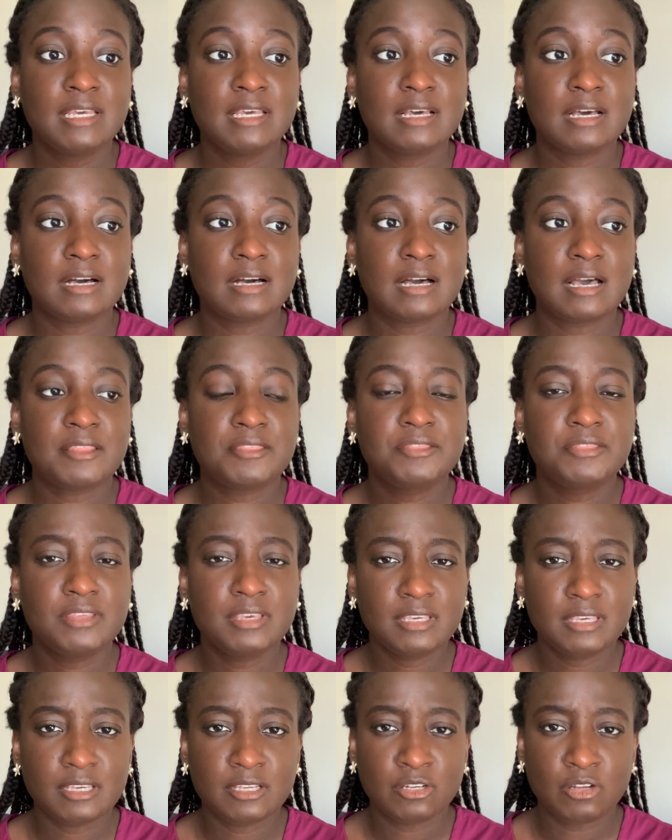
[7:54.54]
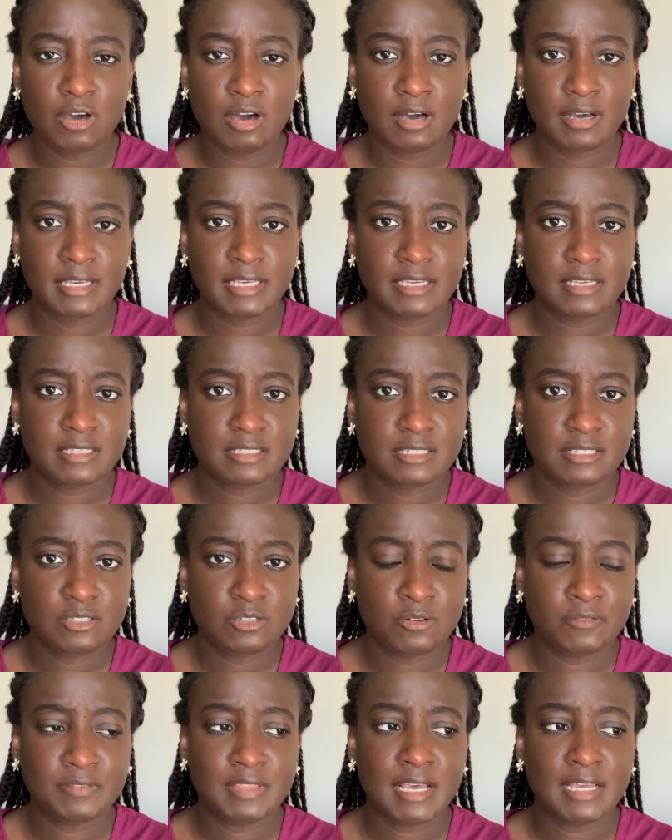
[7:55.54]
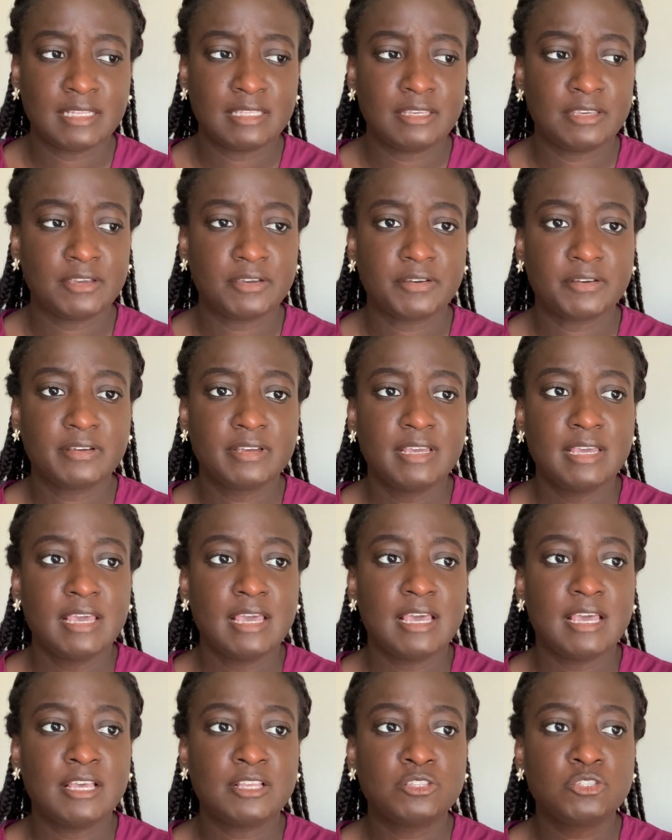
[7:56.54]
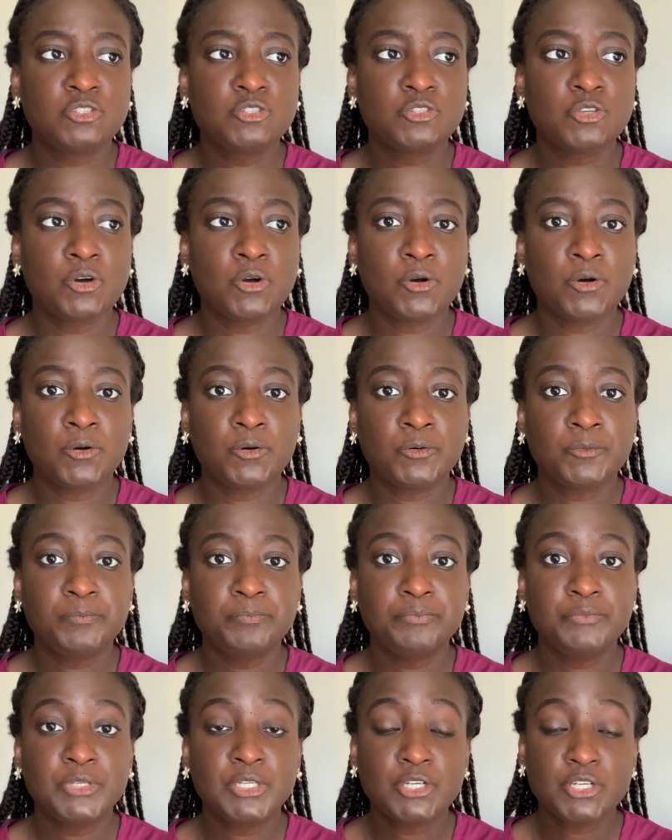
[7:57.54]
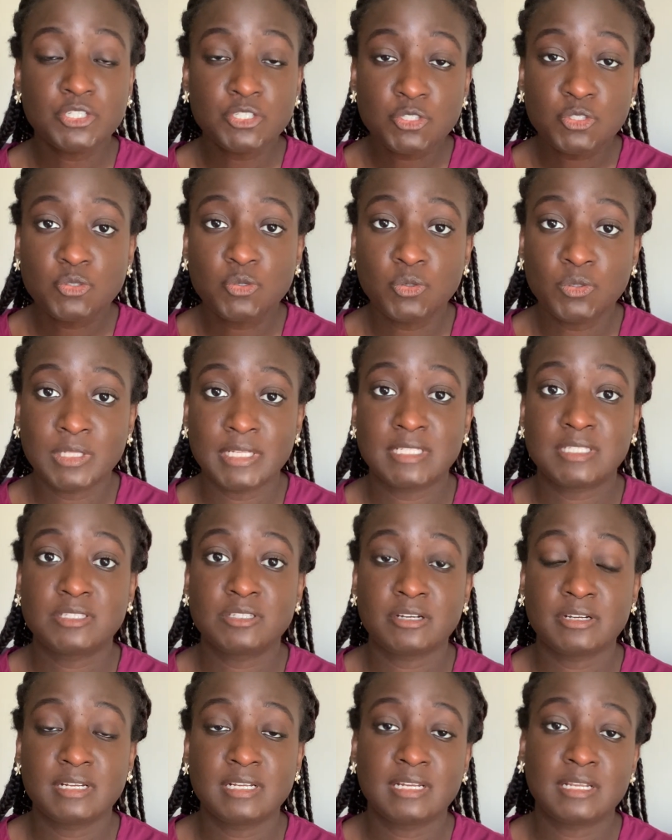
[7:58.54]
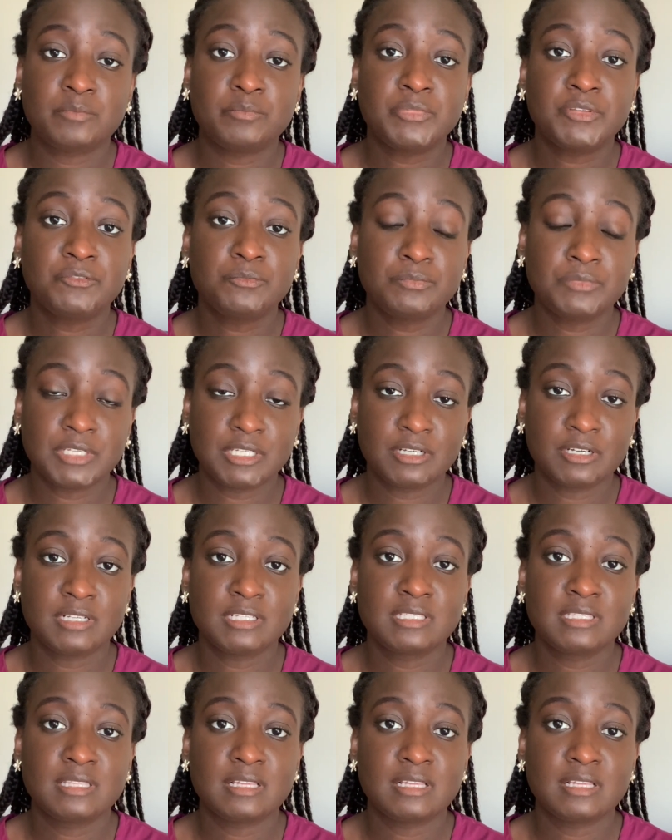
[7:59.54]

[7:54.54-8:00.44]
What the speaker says: I think in August of that year, and so because school had started and because